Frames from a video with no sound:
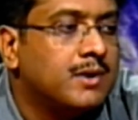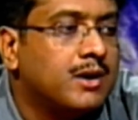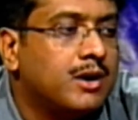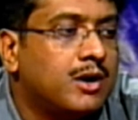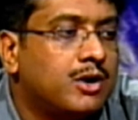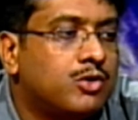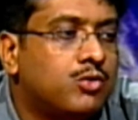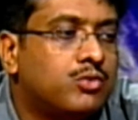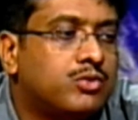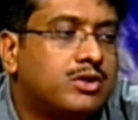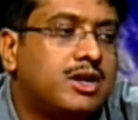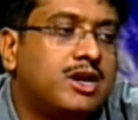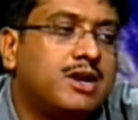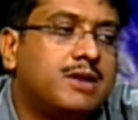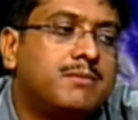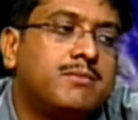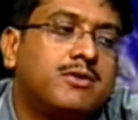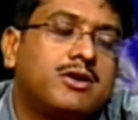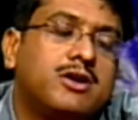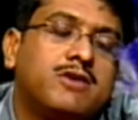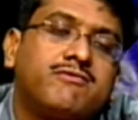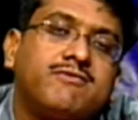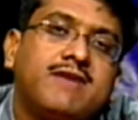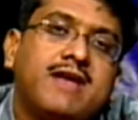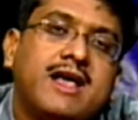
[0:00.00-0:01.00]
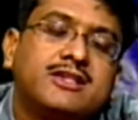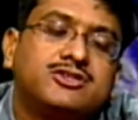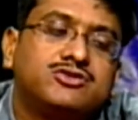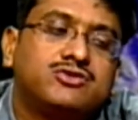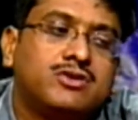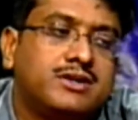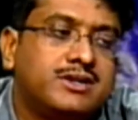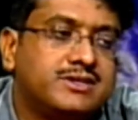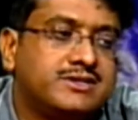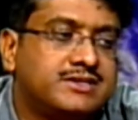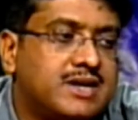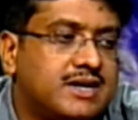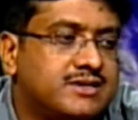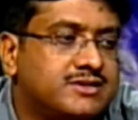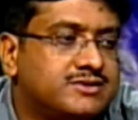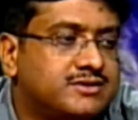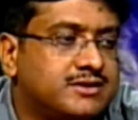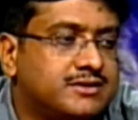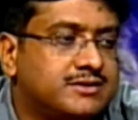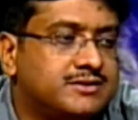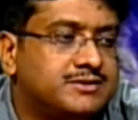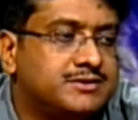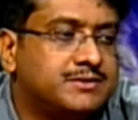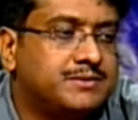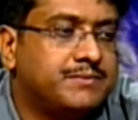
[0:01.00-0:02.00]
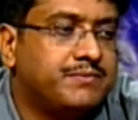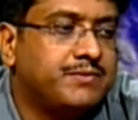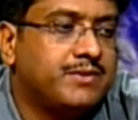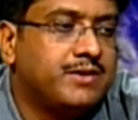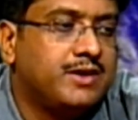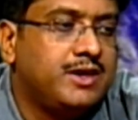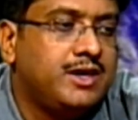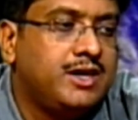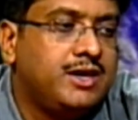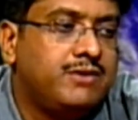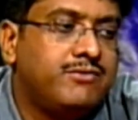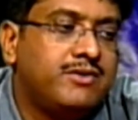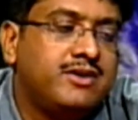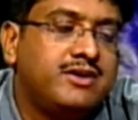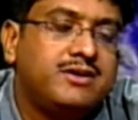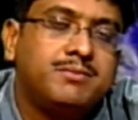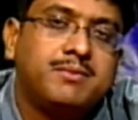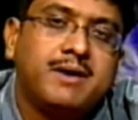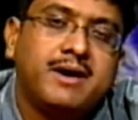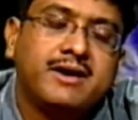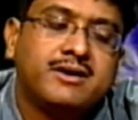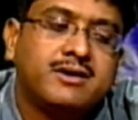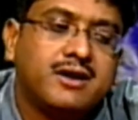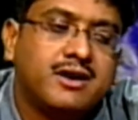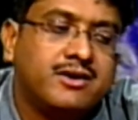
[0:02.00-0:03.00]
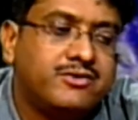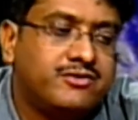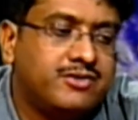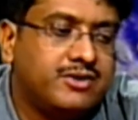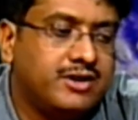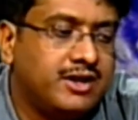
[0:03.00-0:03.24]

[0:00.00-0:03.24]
Total number of natural disasters event by country,